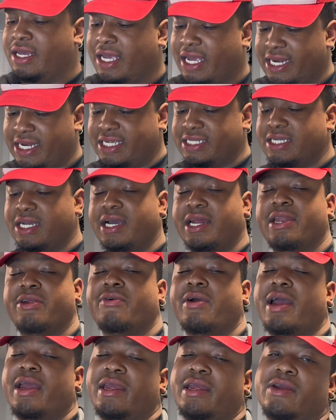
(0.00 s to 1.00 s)
And this honey
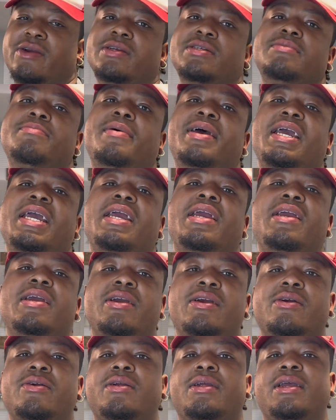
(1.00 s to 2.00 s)
right here is made
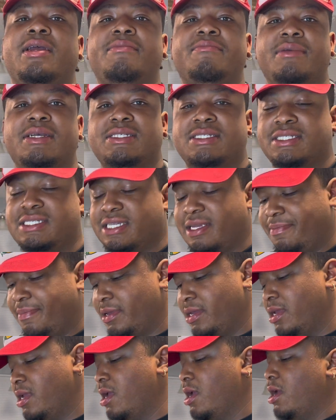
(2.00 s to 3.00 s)
here in
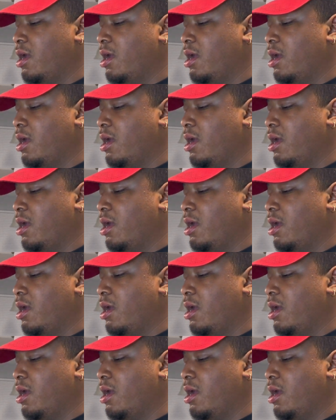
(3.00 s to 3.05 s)
Mississippi.